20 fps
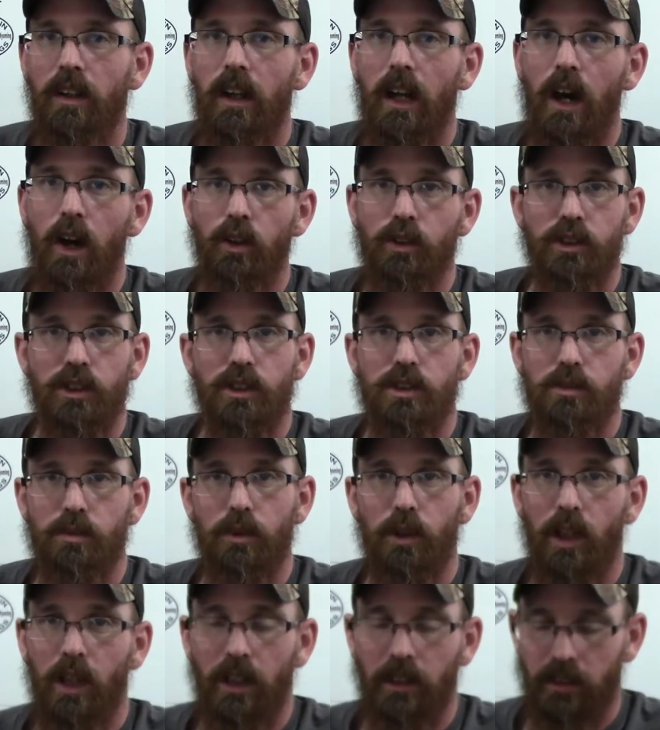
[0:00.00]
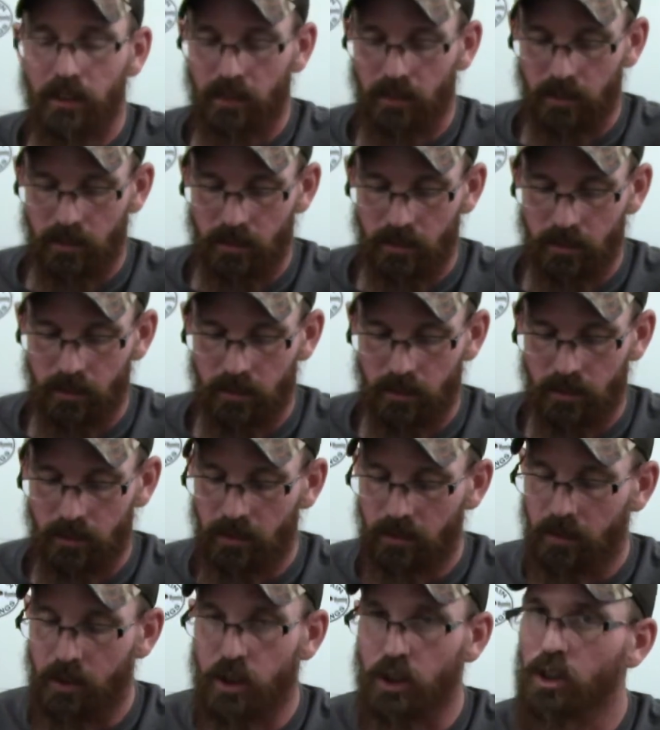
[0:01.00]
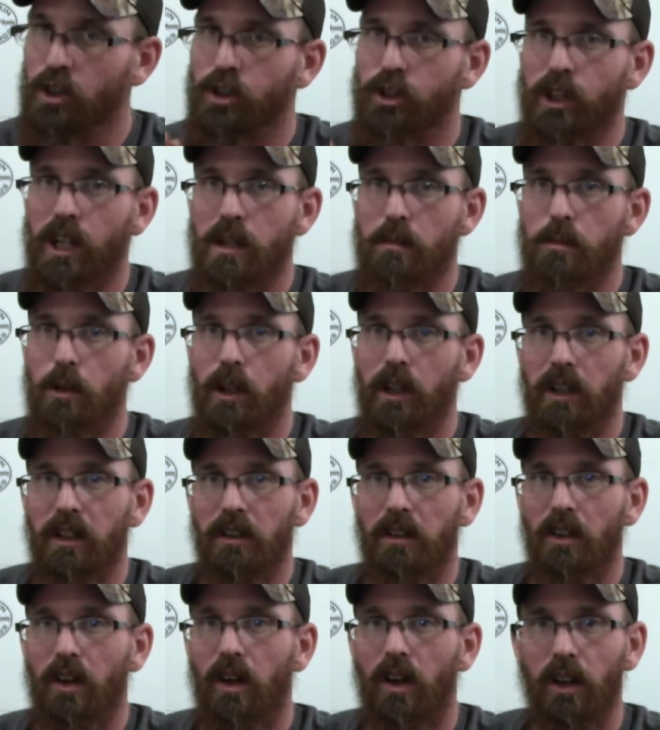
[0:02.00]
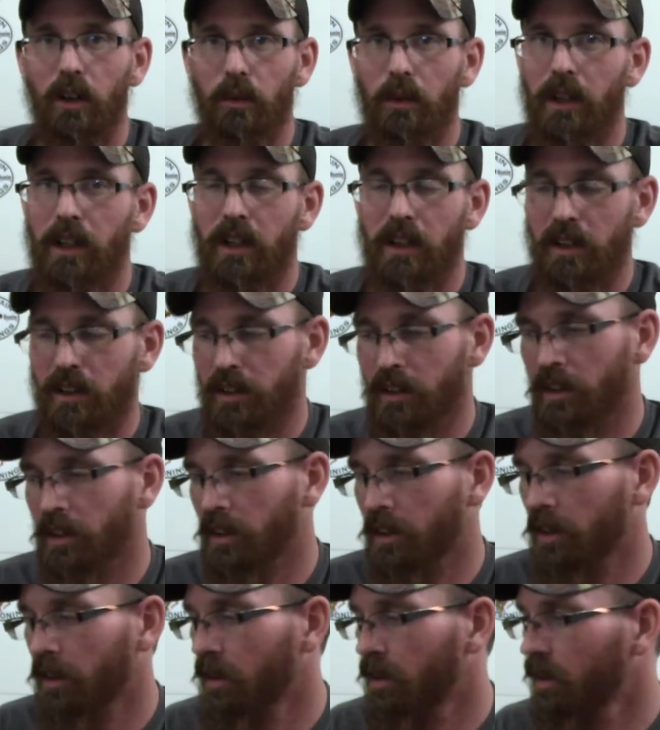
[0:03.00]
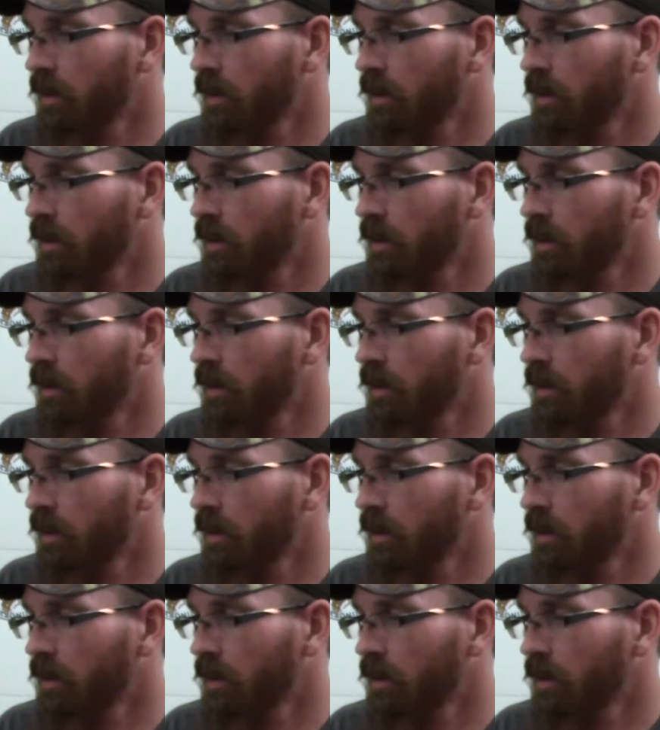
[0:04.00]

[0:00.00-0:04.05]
I'll just run straight braid all the way to the hook.